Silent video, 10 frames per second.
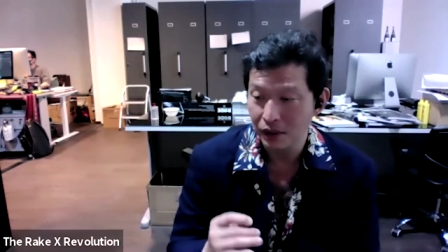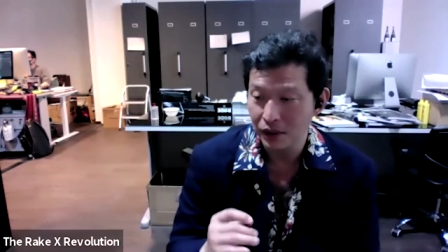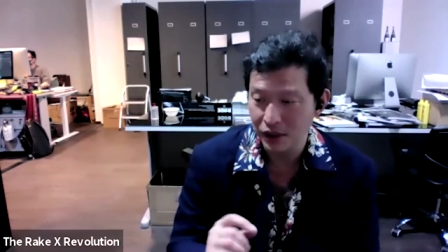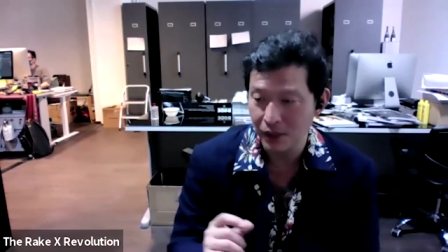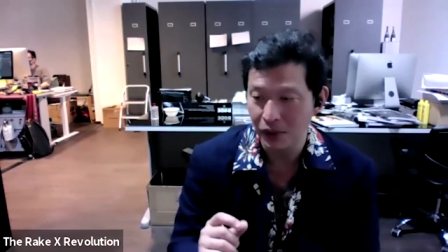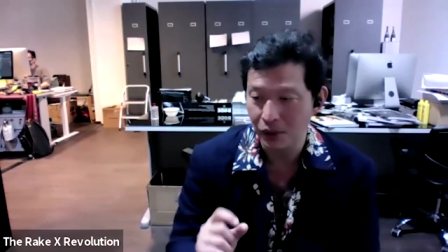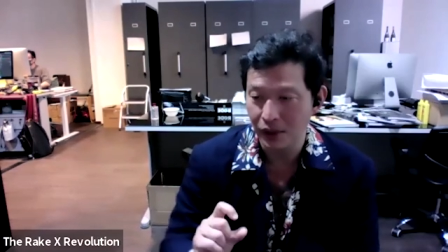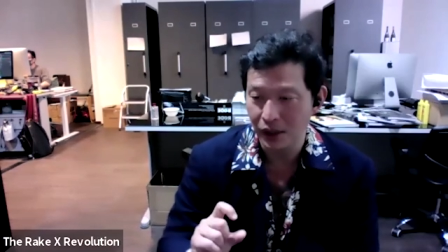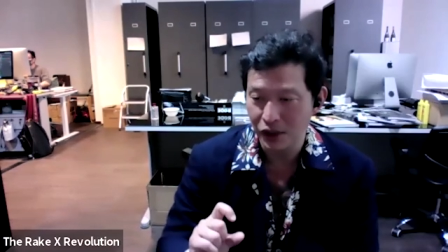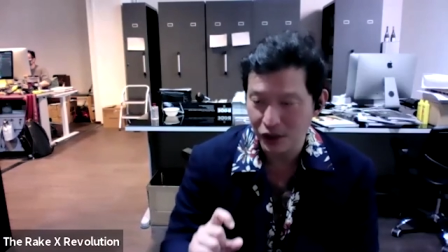to some
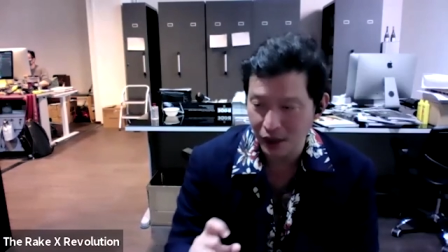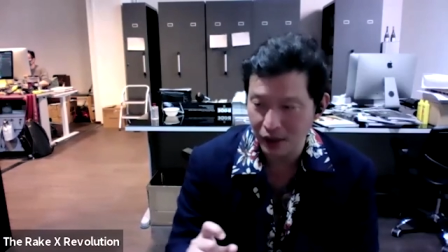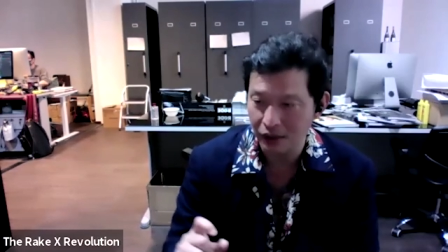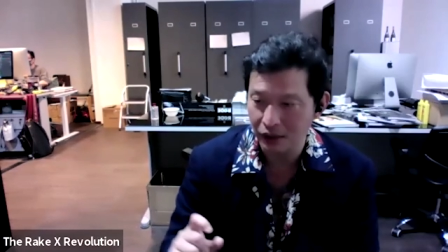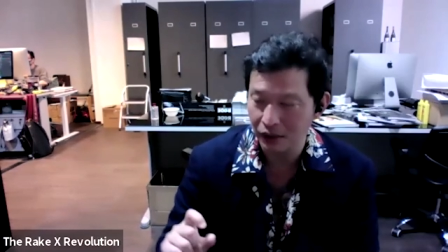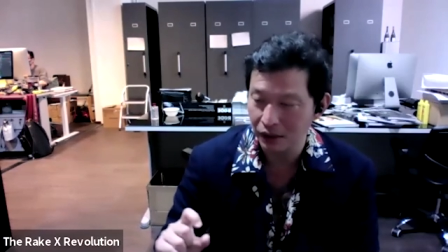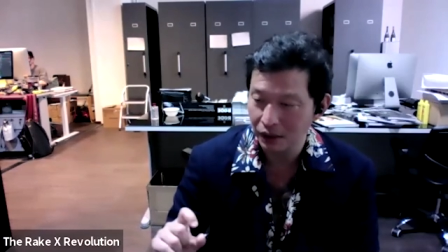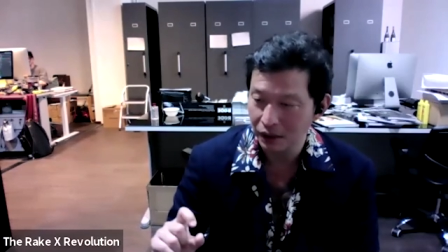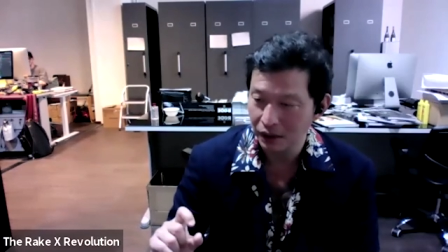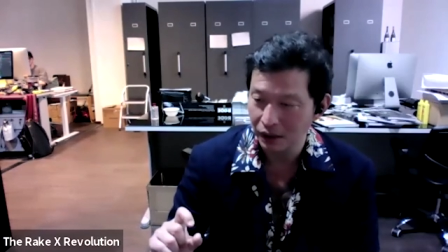degree, a subtle
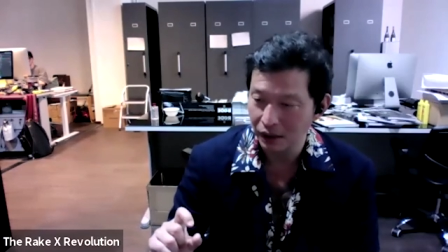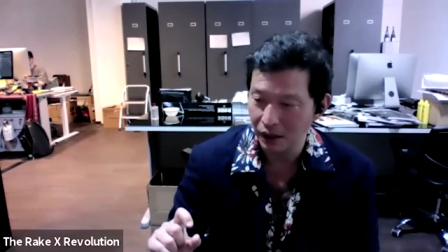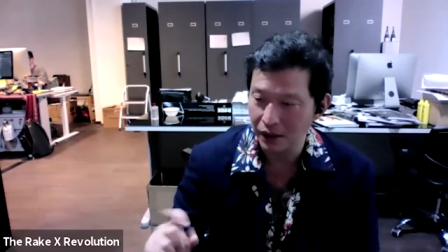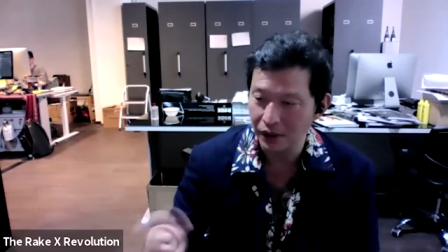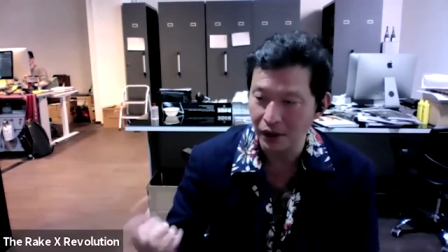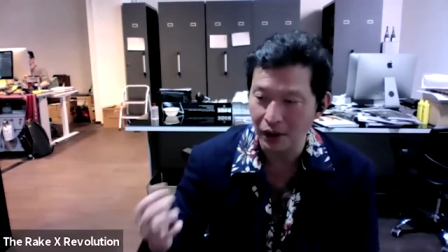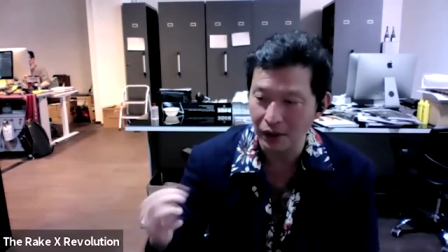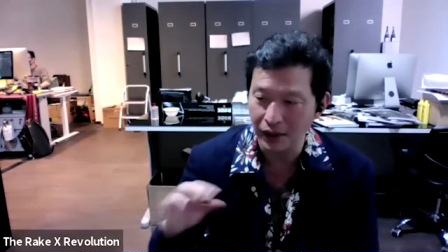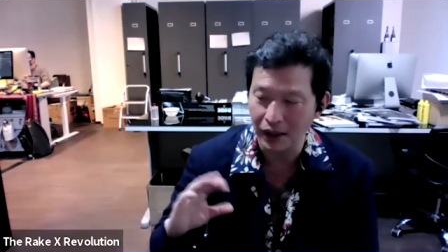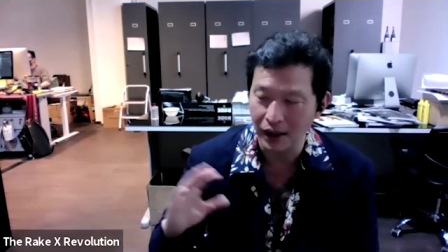
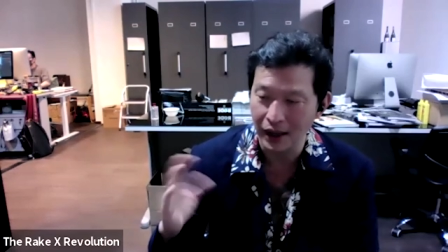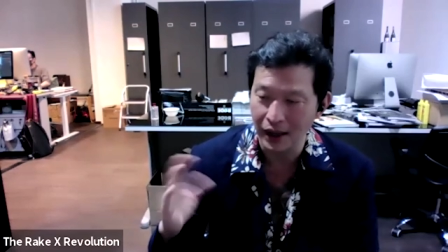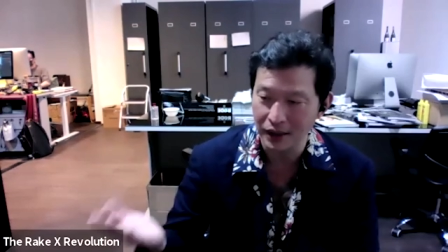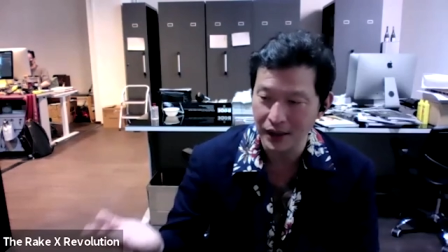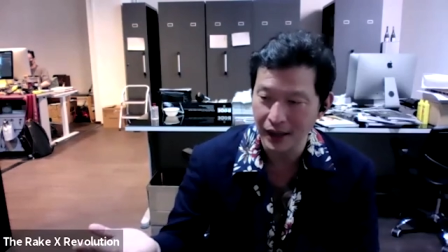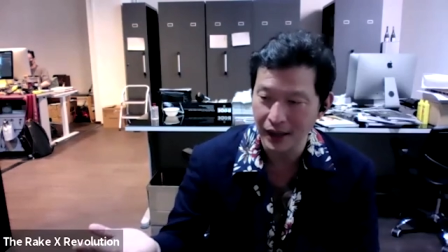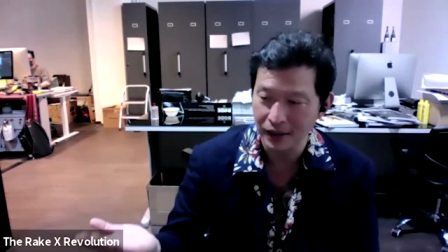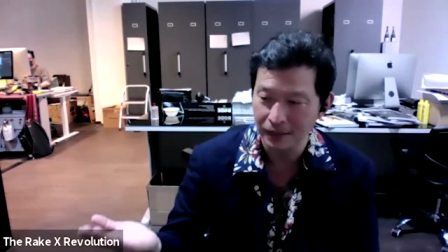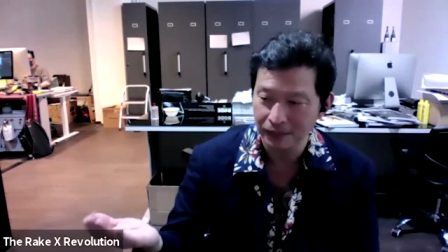undercurrent that I could detect.